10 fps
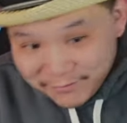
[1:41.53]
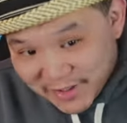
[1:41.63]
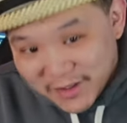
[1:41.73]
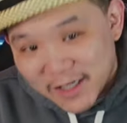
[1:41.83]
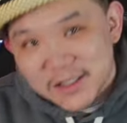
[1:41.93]

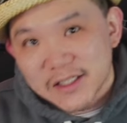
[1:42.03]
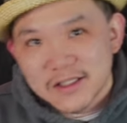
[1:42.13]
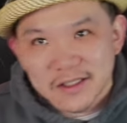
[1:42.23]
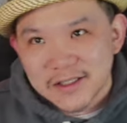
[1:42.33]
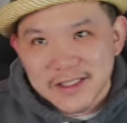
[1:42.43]
Ming Dynasty
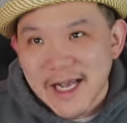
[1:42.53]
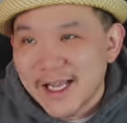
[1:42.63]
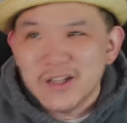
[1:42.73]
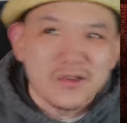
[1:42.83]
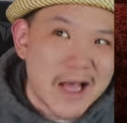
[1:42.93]
is the
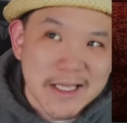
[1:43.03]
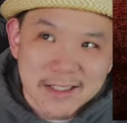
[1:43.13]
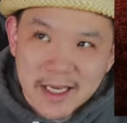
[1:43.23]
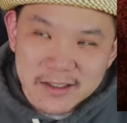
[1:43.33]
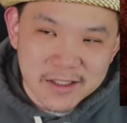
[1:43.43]
second to last
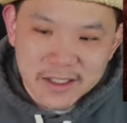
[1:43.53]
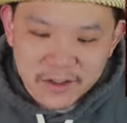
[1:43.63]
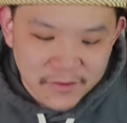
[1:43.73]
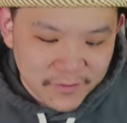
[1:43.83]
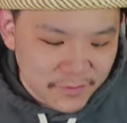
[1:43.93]

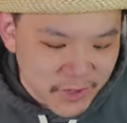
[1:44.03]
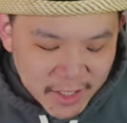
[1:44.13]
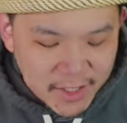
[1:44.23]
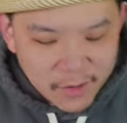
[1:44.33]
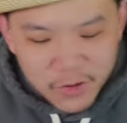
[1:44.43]
dynasty of
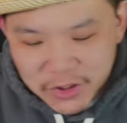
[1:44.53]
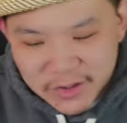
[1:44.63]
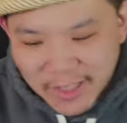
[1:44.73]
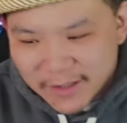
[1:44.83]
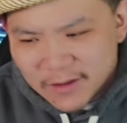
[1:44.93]
China, which
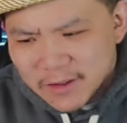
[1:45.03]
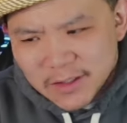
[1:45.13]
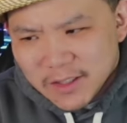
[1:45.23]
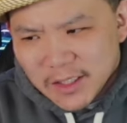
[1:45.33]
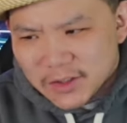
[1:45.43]
is like,
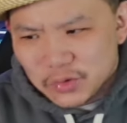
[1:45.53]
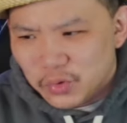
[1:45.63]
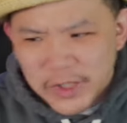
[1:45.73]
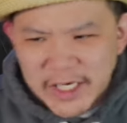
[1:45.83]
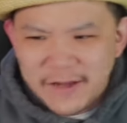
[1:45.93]
it's
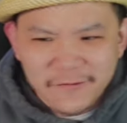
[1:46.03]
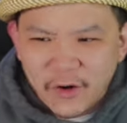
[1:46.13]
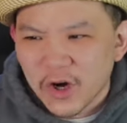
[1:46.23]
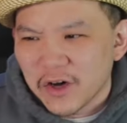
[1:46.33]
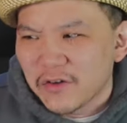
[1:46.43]
really
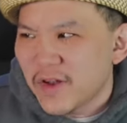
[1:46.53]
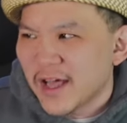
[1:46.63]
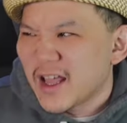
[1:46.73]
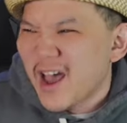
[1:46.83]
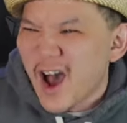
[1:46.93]
full of
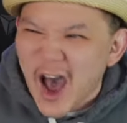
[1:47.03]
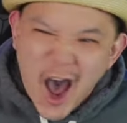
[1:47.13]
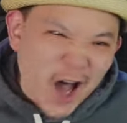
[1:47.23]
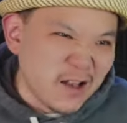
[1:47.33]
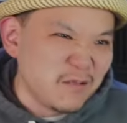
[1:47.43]
like
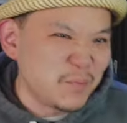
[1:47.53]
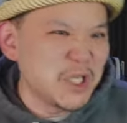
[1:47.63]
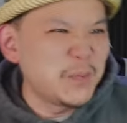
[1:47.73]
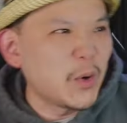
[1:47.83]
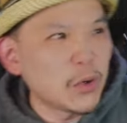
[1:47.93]
Han
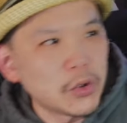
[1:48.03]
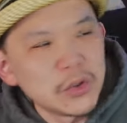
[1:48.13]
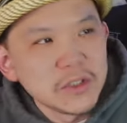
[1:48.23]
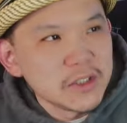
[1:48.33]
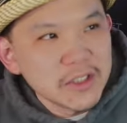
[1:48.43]
people,
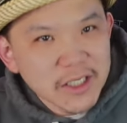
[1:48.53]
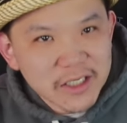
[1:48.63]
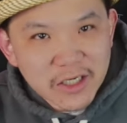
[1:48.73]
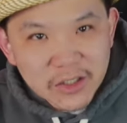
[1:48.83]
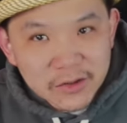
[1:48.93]
you
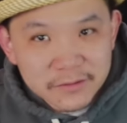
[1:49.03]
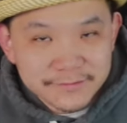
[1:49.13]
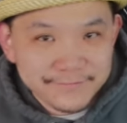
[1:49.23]
know,